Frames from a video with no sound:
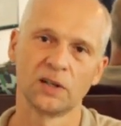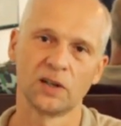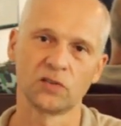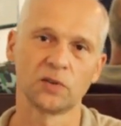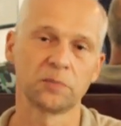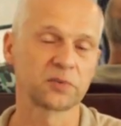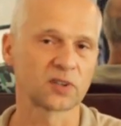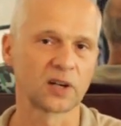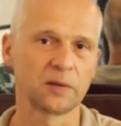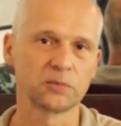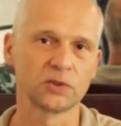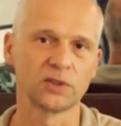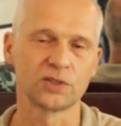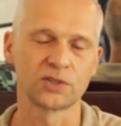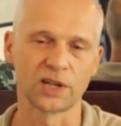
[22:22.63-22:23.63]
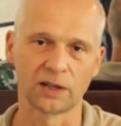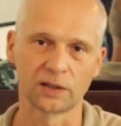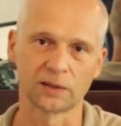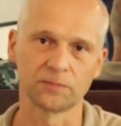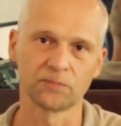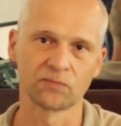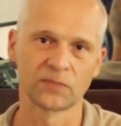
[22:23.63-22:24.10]
subscribe to the
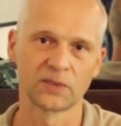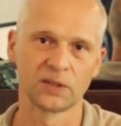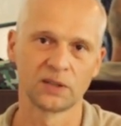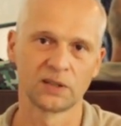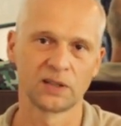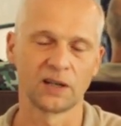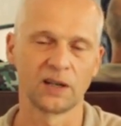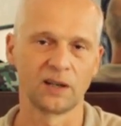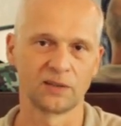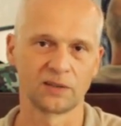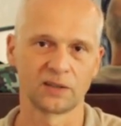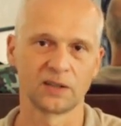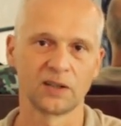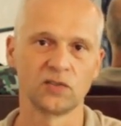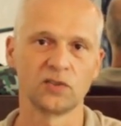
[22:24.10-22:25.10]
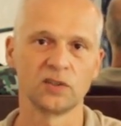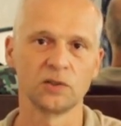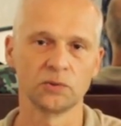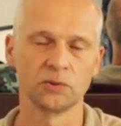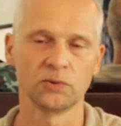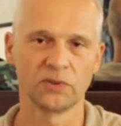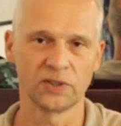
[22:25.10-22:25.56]
channel and I see
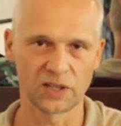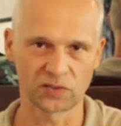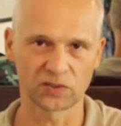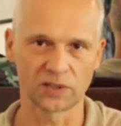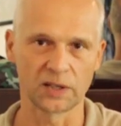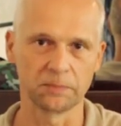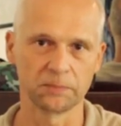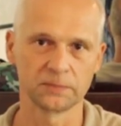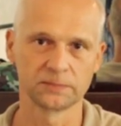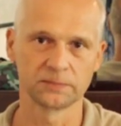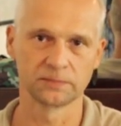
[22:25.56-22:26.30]
you next time.